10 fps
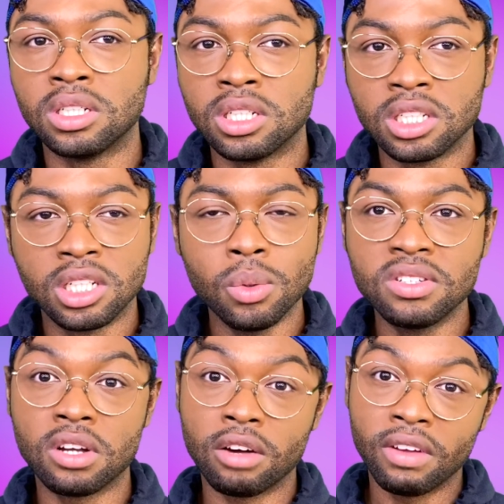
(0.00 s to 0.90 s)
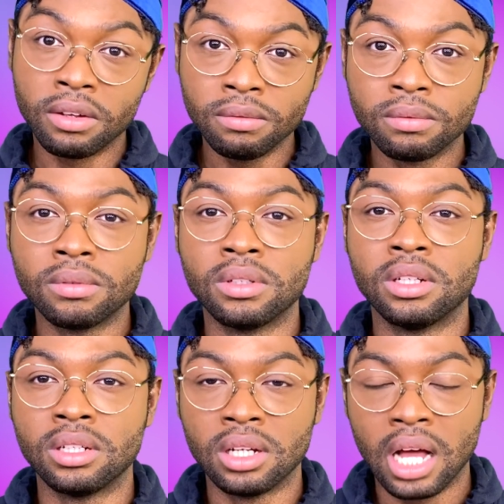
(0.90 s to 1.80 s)
she was serving.
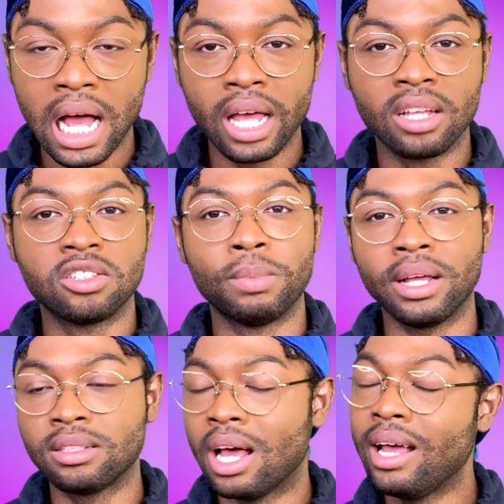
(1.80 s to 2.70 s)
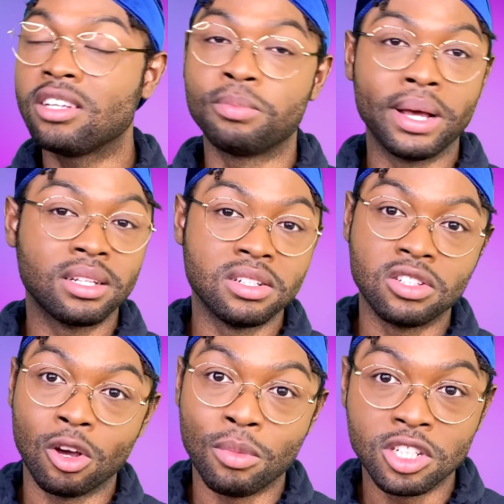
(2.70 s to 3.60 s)
I expected
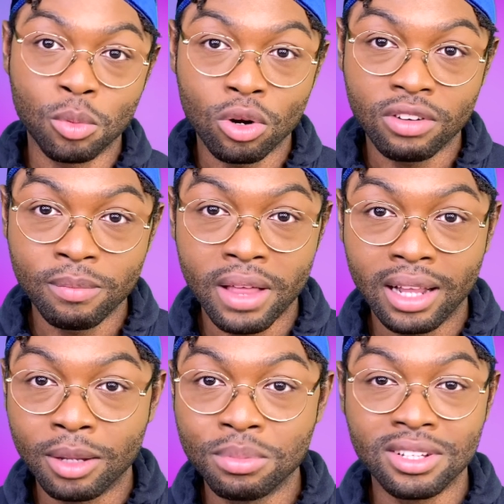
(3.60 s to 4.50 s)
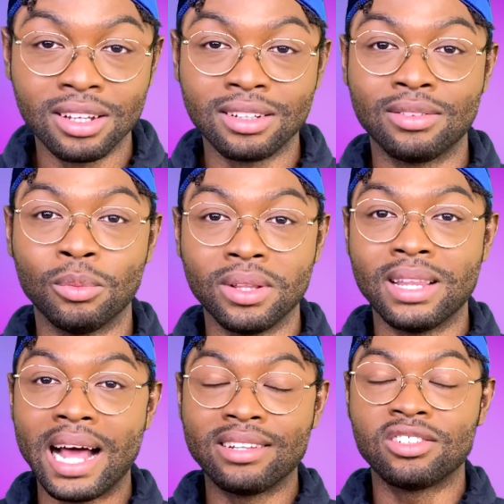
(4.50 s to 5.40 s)
so much more from the lip sync with
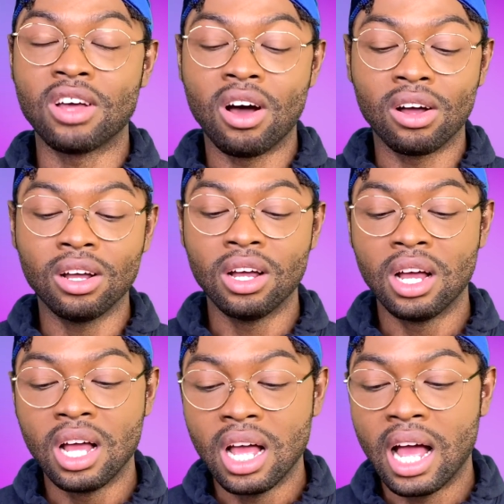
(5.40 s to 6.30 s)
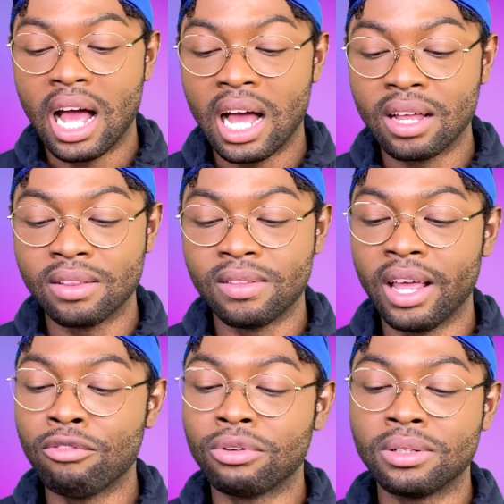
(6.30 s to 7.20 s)
that song.
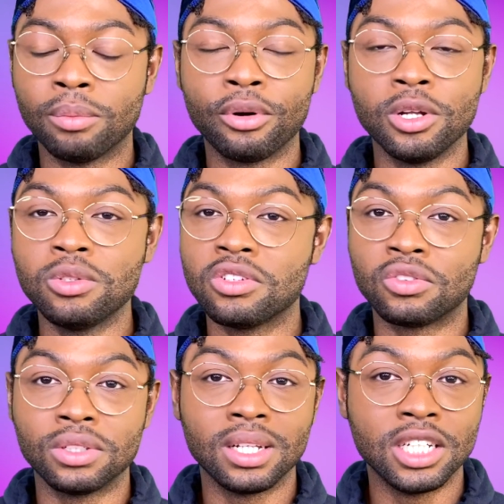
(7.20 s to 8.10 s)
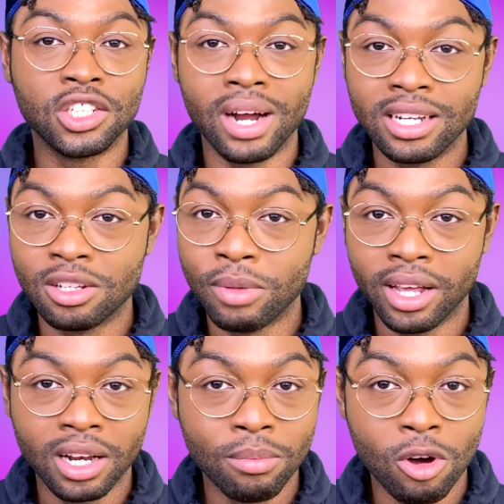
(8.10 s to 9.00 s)
The producers really tried to make
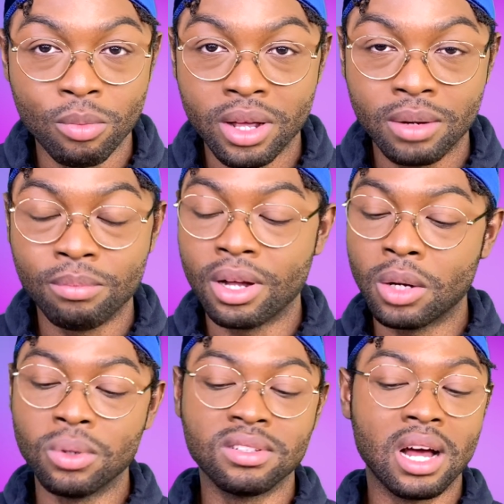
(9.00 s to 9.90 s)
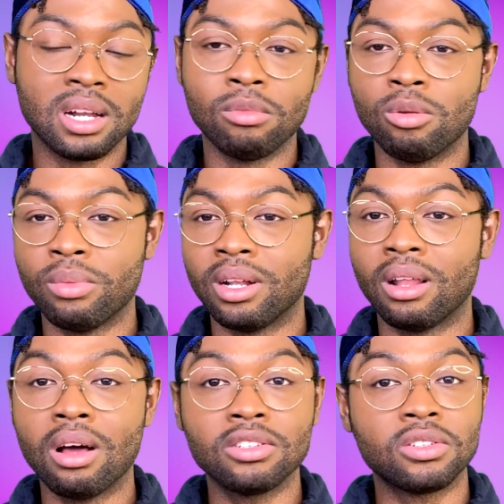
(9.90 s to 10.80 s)
it a moment, but it was not a moment.
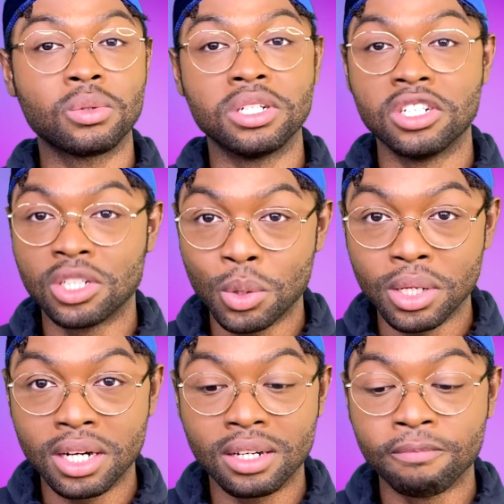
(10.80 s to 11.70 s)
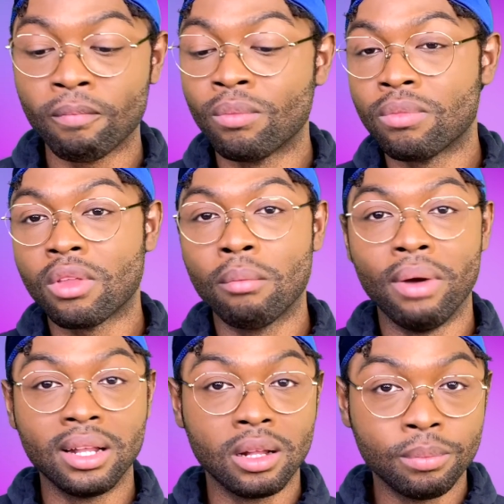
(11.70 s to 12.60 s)
Long story short,
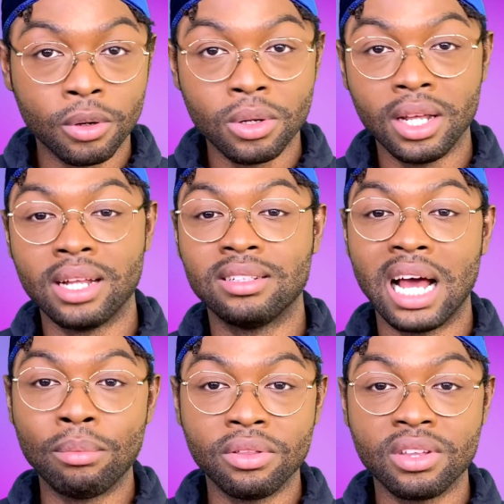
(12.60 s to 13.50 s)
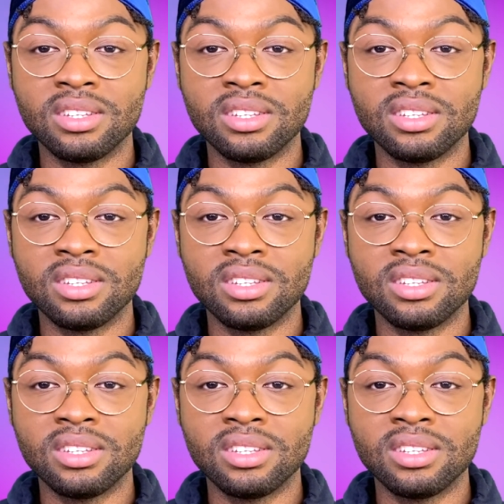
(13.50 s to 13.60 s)
my little Puny and Tabitha